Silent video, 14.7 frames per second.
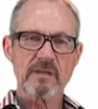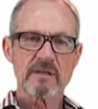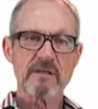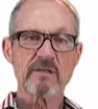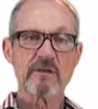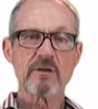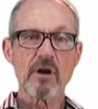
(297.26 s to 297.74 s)

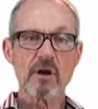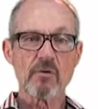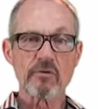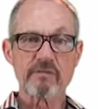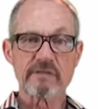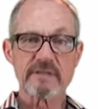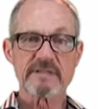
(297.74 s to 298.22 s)
Now, the
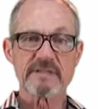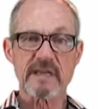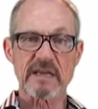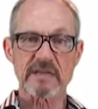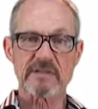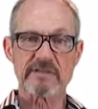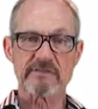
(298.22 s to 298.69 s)
goal of this
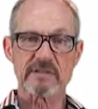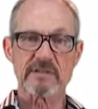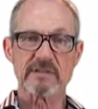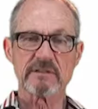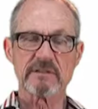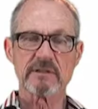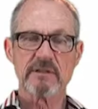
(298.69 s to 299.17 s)

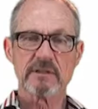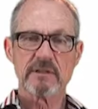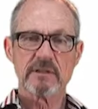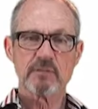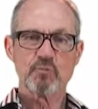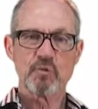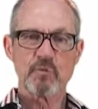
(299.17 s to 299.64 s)
activity
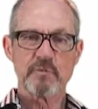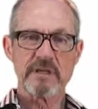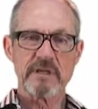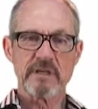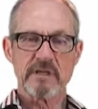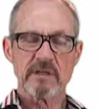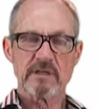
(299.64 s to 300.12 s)
would
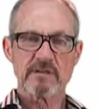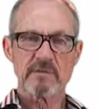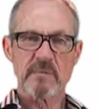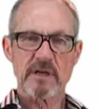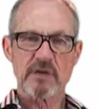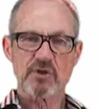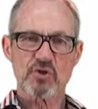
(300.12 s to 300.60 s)
be to
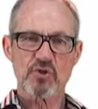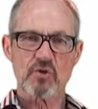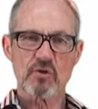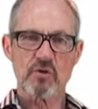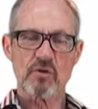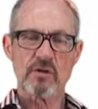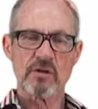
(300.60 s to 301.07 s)
make
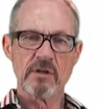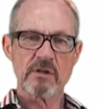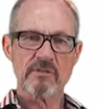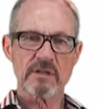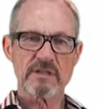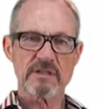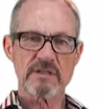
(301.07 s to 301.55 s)
sure
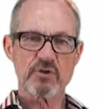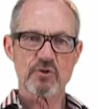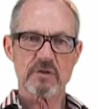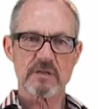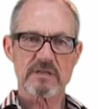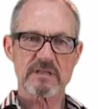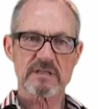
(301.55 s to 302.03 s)
that
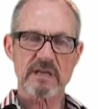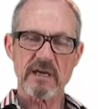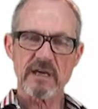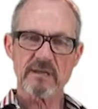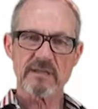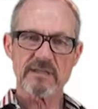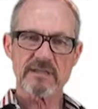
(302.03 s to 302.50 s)
students
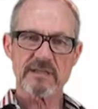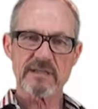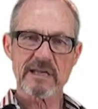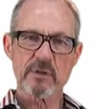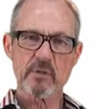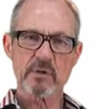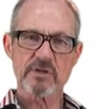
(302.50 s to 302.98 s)
can
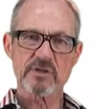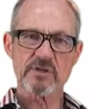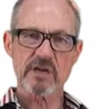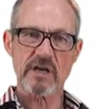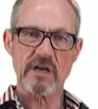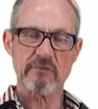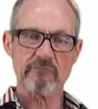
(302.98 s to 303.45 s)
distinguish
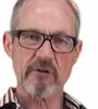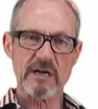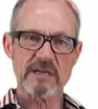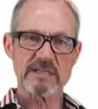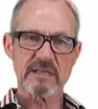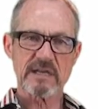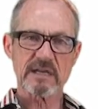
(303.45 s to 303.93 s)
and
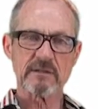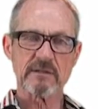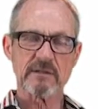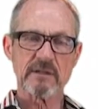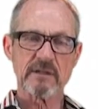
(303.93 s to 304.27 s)
write down